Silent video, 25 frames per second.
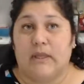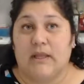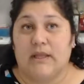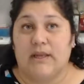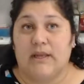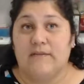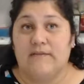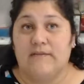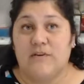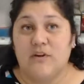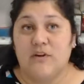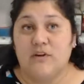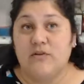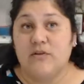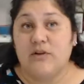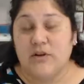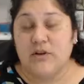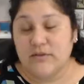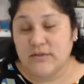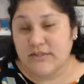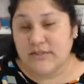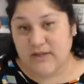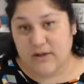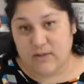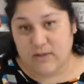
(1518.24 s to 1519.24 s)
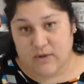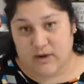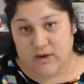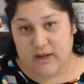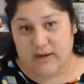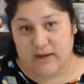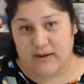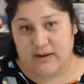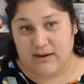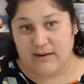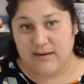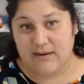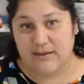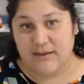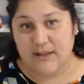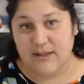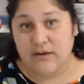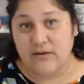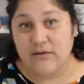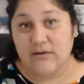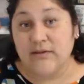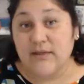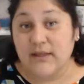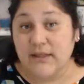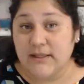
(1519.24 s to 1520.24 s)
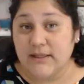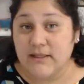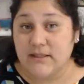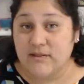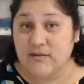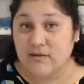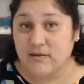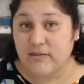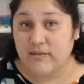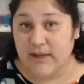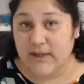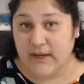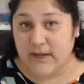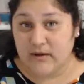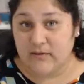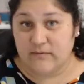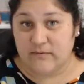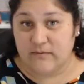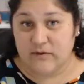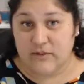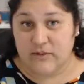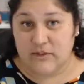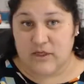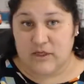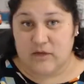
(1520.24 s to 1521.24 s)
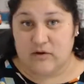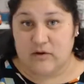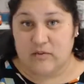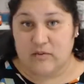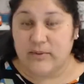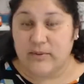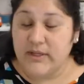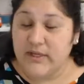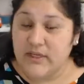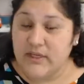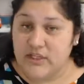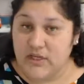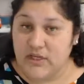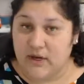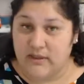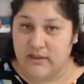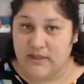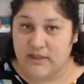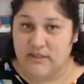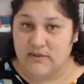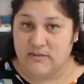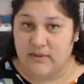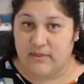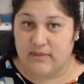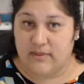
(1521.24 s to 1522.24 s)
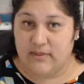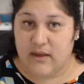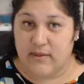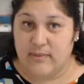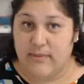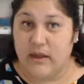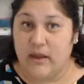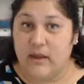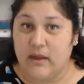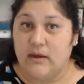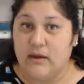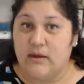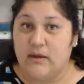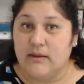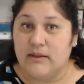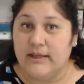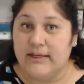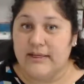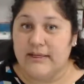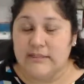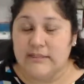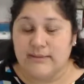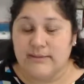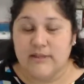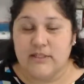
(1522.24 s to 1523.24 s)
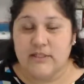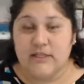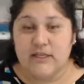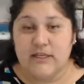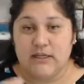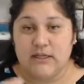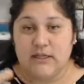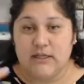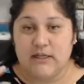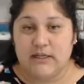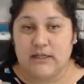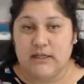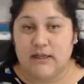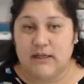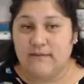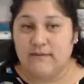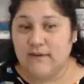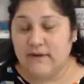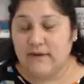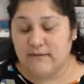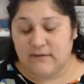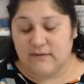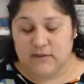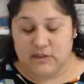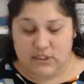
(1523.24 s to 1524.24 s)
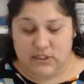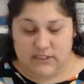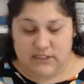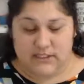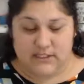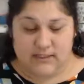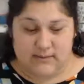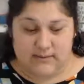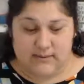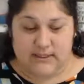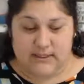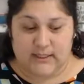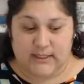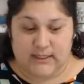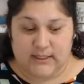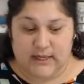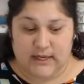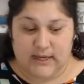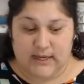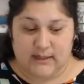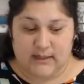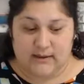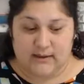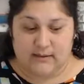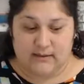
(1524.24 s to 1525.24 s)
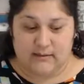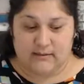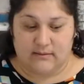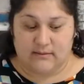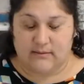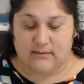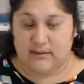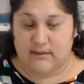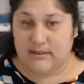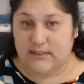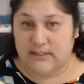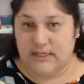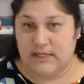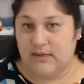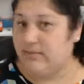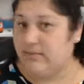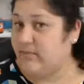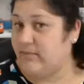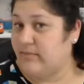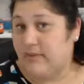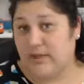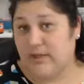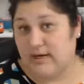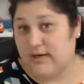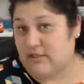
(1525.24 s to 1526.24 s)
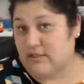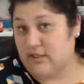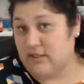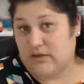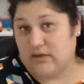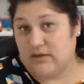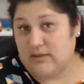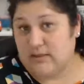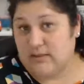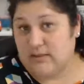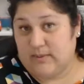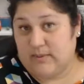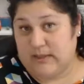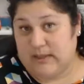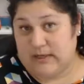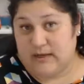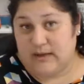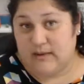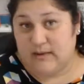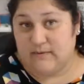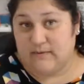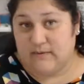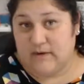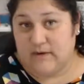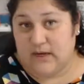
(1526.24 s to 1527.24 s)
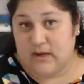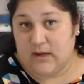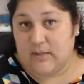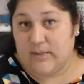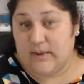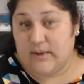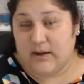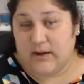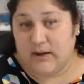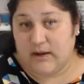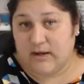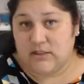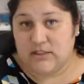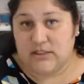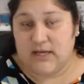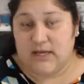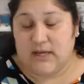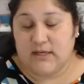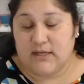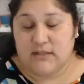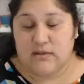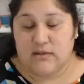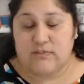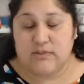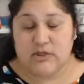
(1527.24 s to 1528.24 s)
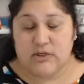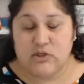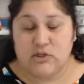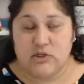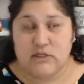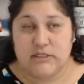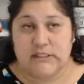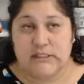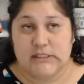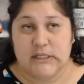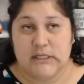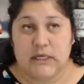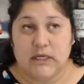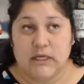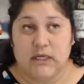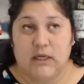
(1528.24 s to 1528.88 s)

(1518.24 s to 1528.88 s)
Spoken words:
If you know someone that you think this will be helpful to, please share this with them. Like, especially, even if they're just coming to get the tip that I shared at the beginning of the video about hashtags on Pinterest,